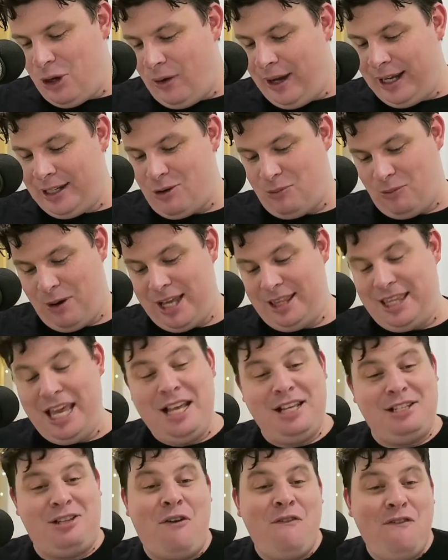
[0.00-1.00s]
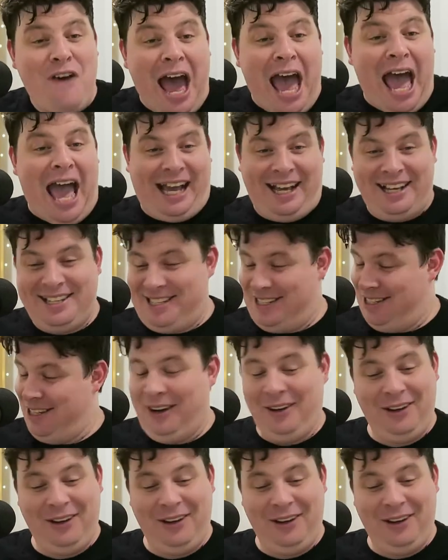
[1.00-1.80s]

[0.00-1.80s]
going to read this fax.